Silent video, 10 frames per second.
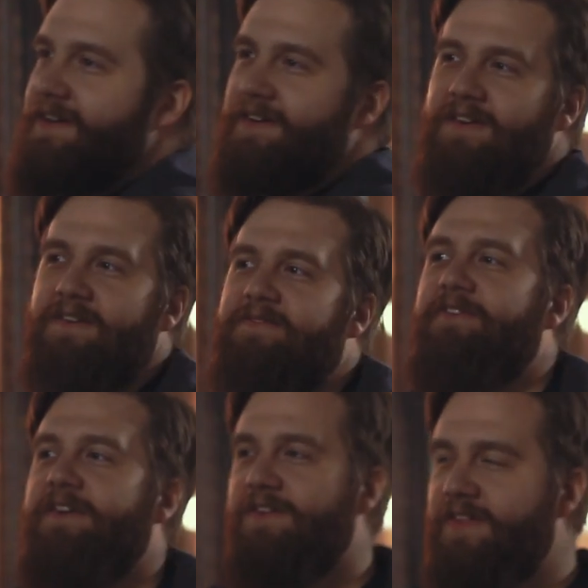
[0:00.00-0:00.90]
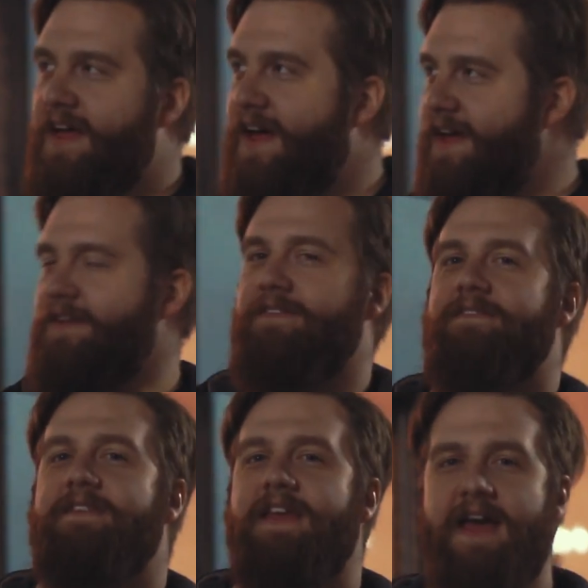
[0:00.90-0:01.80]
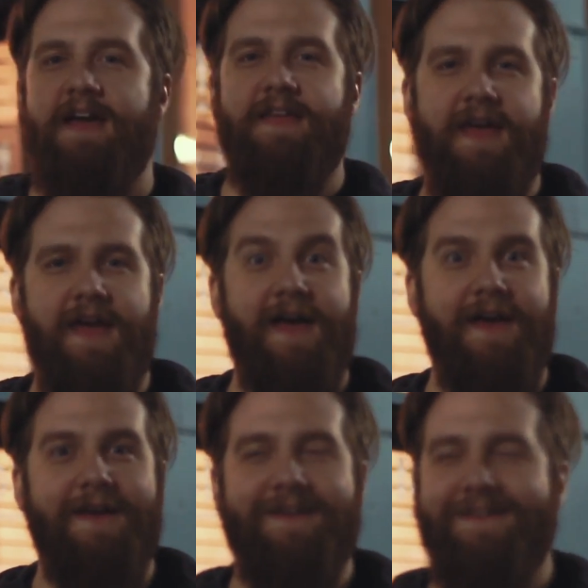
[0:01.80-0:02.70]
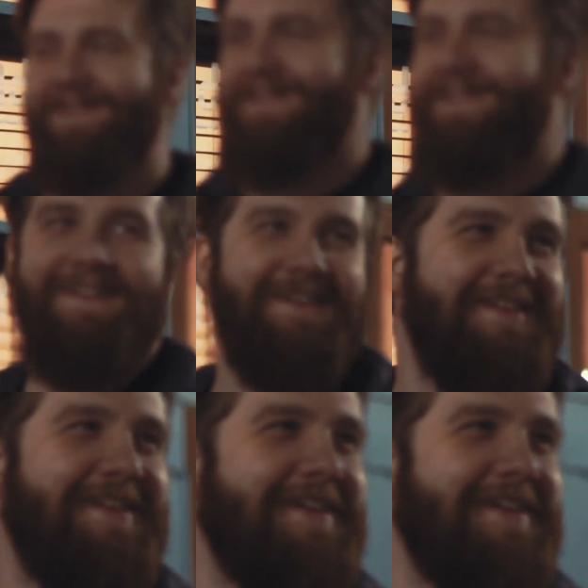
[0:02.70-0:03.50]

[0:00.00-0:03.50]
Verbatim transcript: is influenced by my relationship with my God.